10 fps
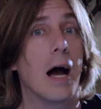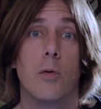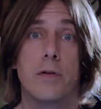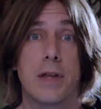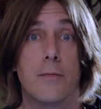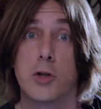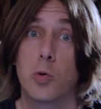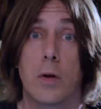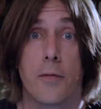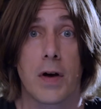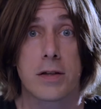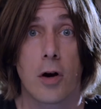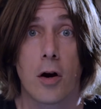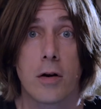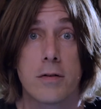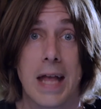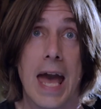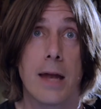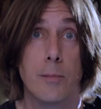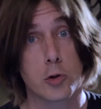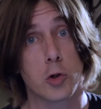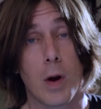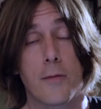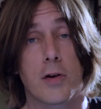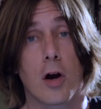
was a visual effects artist and motion graphic